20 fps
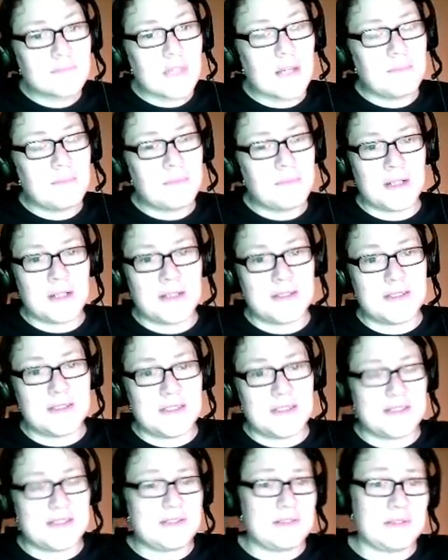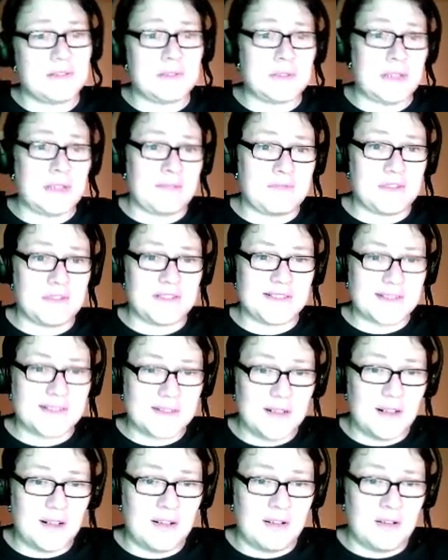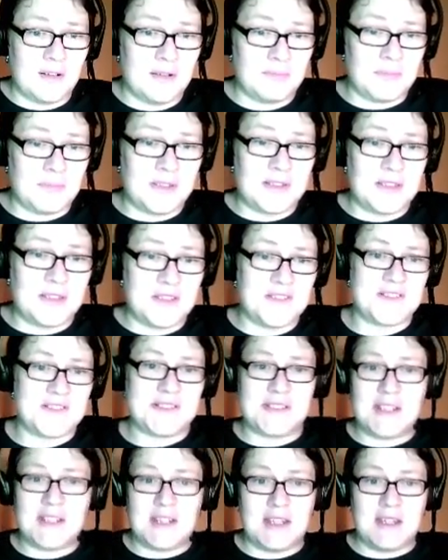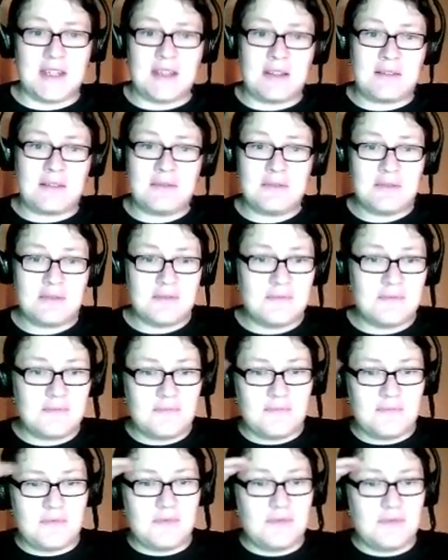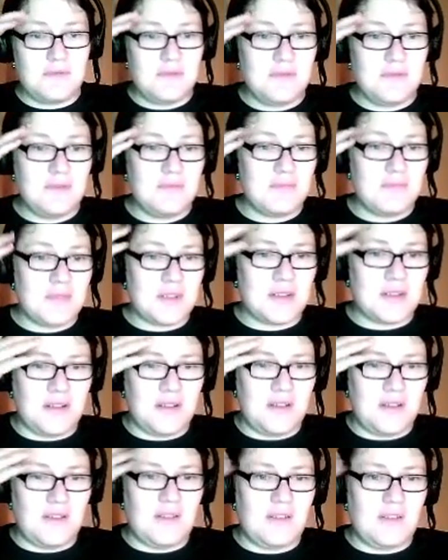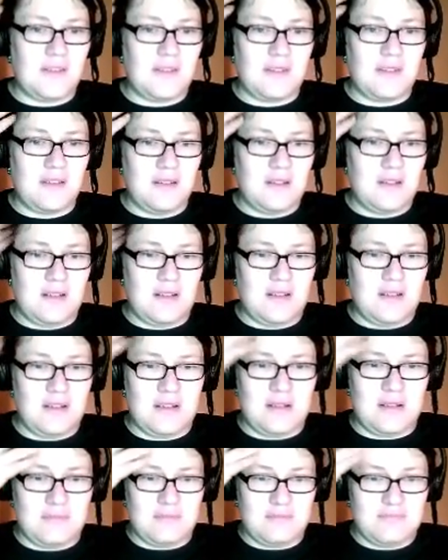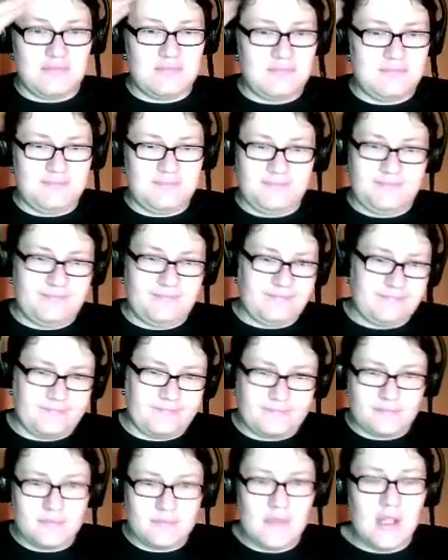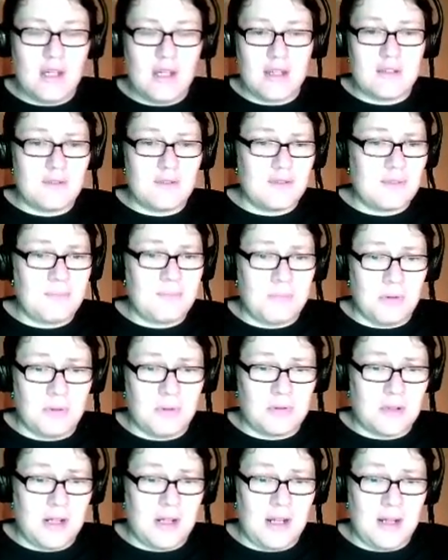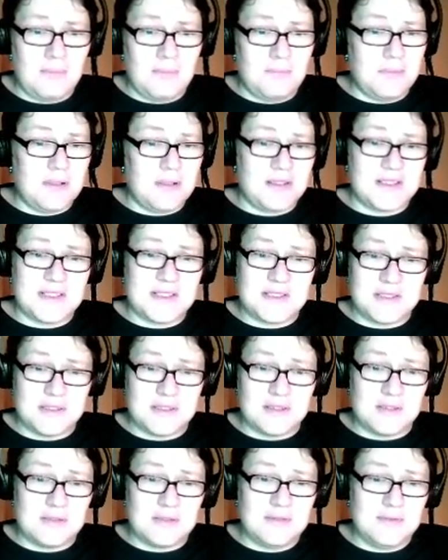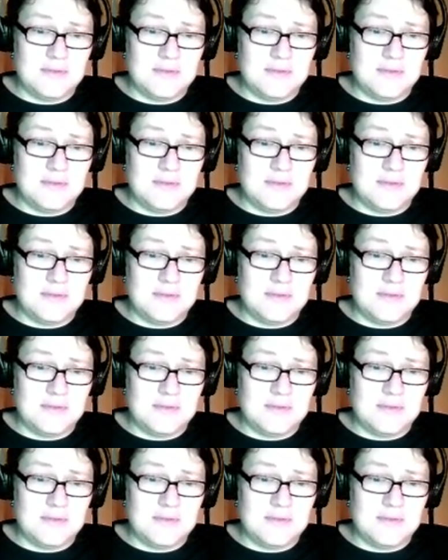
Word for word: But it still left a scar on me to this day. Because I, I know it's bullcrap, but still.